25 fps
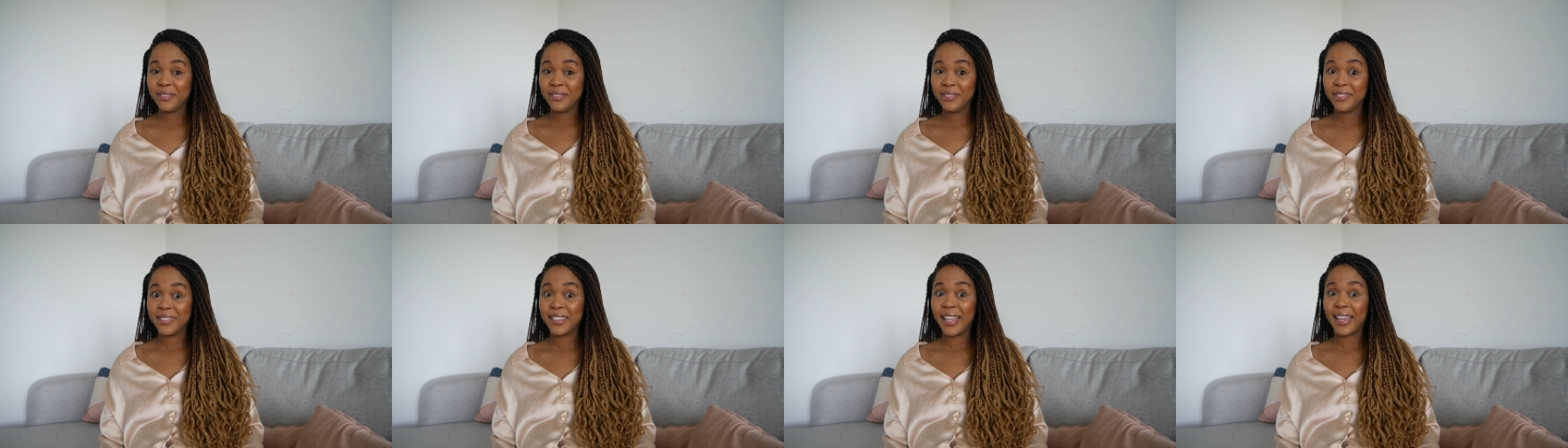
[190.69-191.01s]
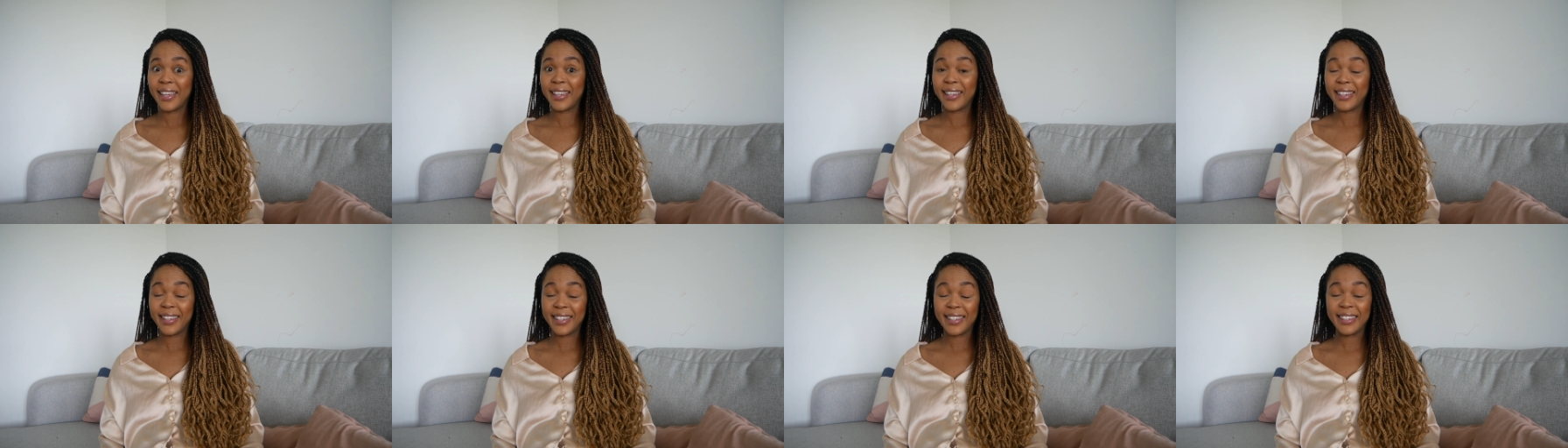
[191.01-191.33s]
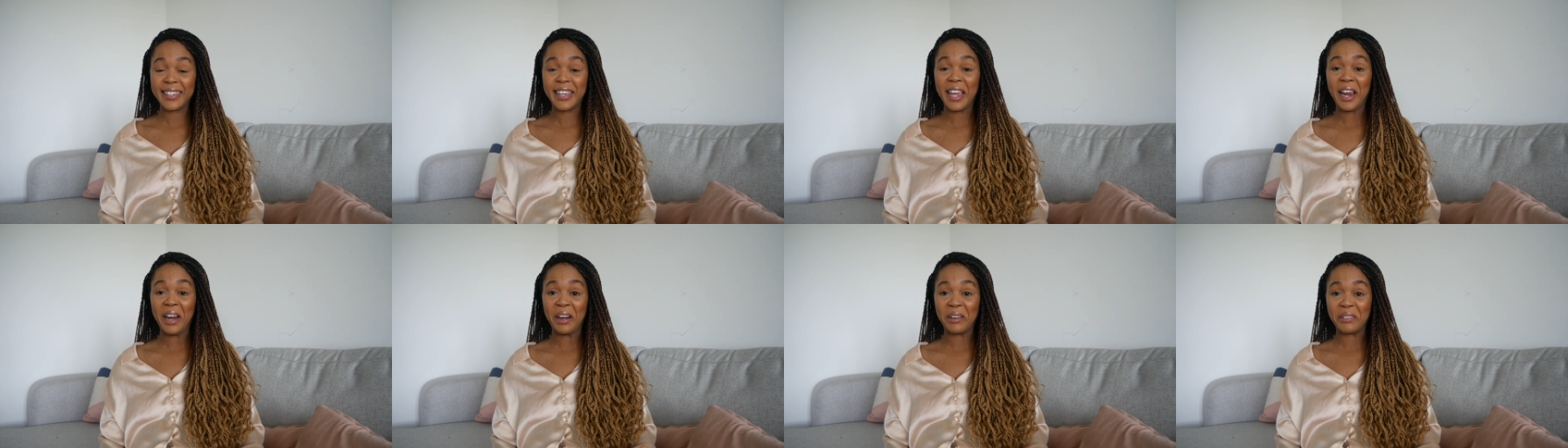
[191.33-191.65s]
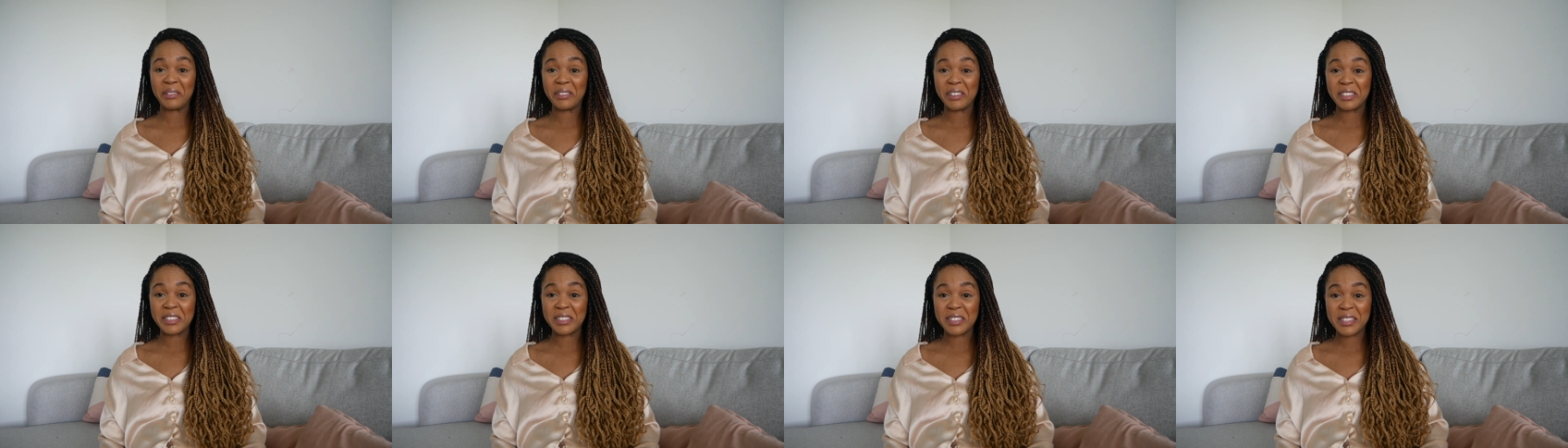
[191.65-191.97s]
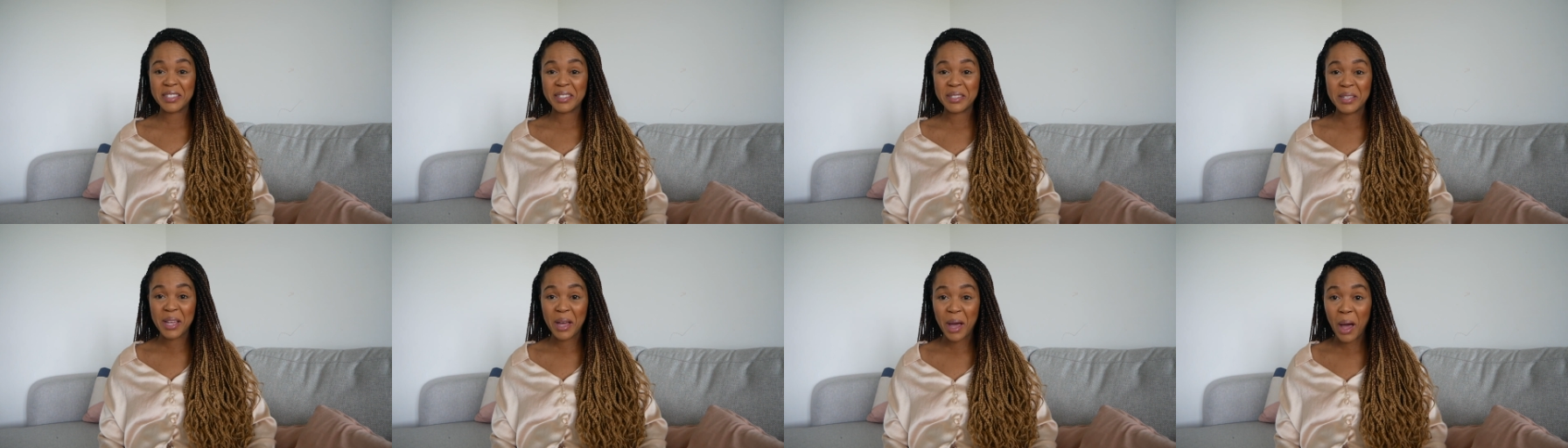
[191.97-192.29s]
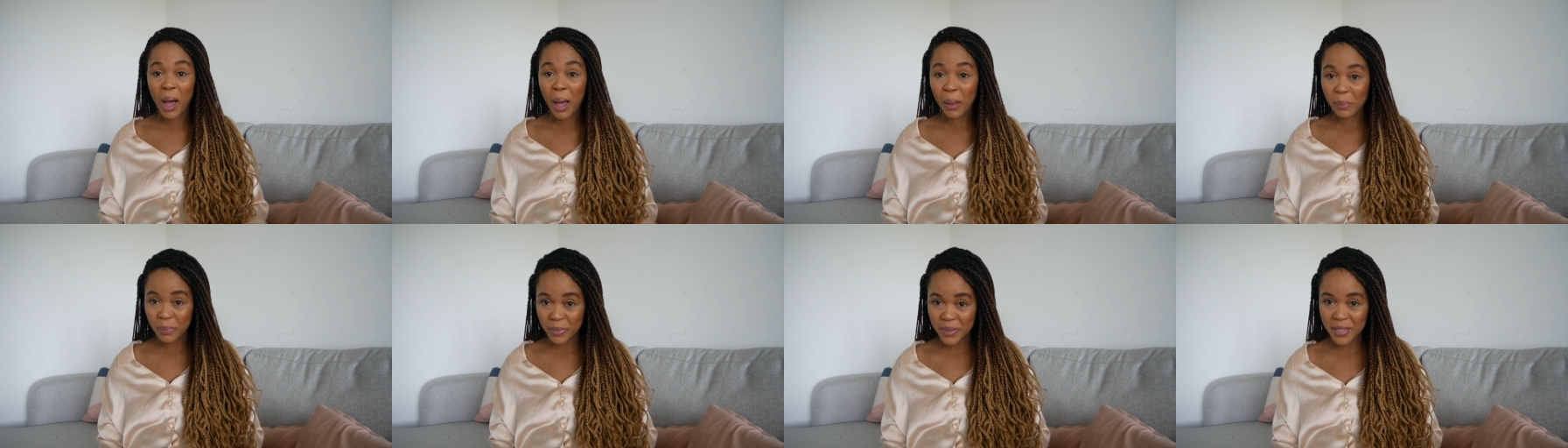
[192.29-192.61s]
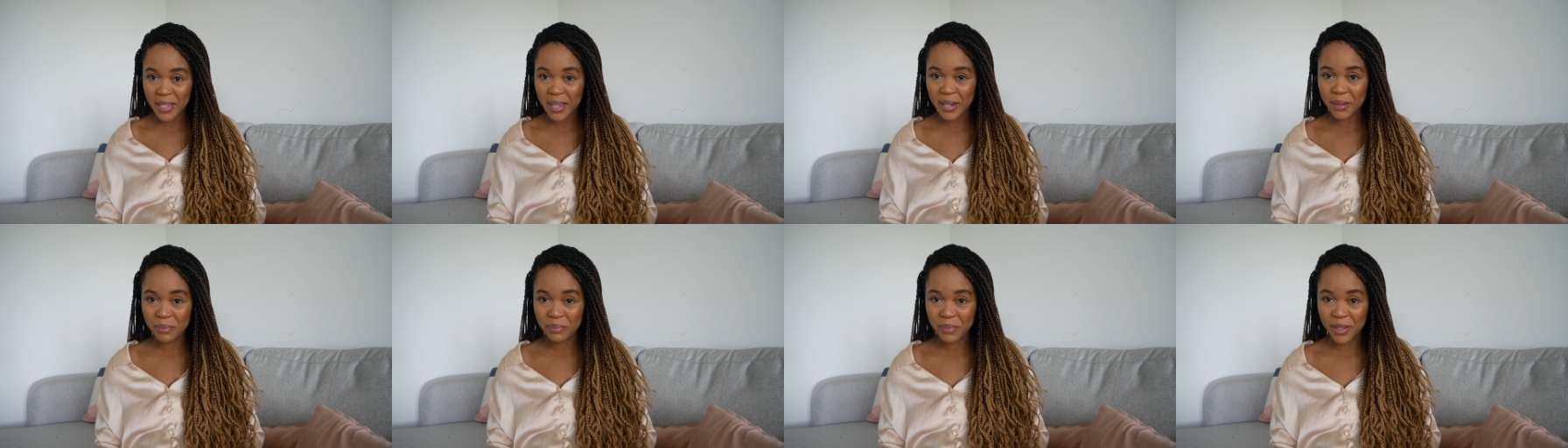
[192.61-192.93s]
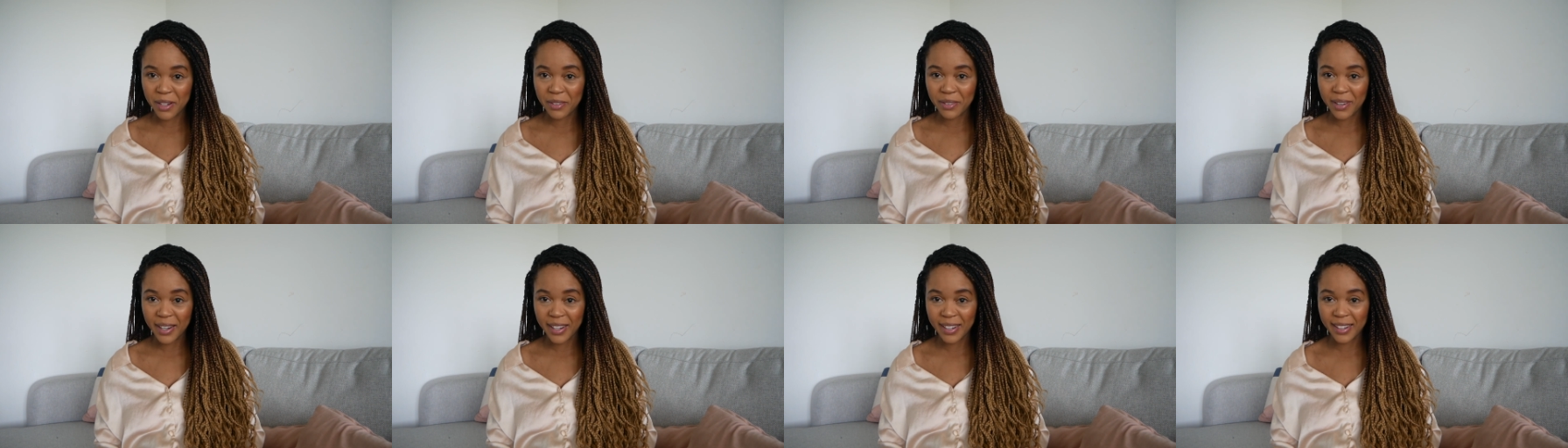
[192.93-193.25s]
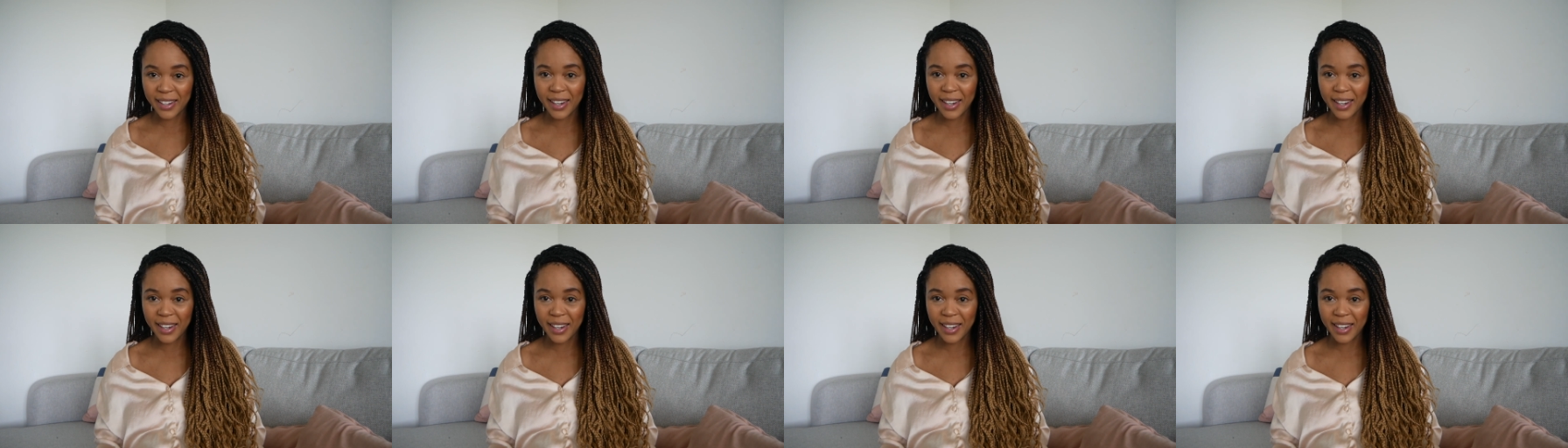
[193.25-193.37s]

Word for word: Like carrots upset me right